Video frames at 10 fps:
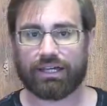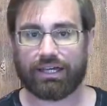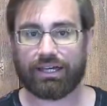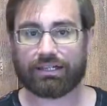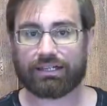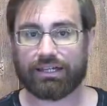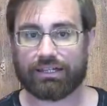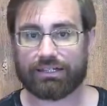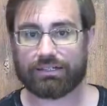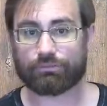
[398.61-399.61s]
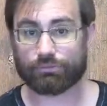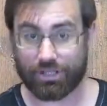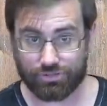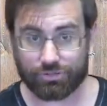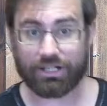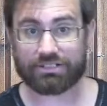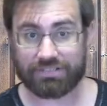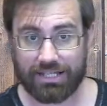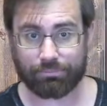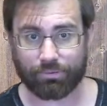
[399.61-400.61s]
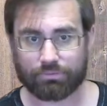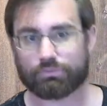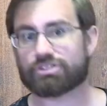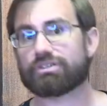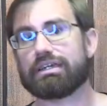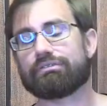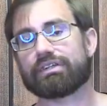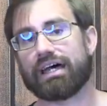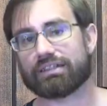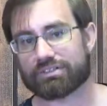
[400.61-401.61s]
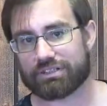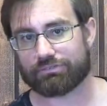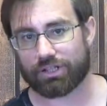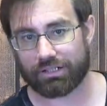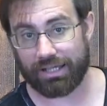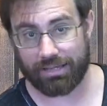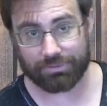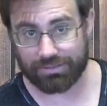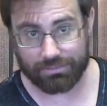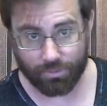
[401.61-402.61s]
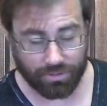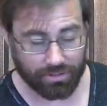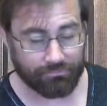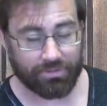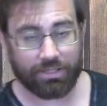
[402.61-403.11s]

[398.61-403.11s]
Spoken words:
at a restaurant table, which even that doesn't even hardly happen anymore,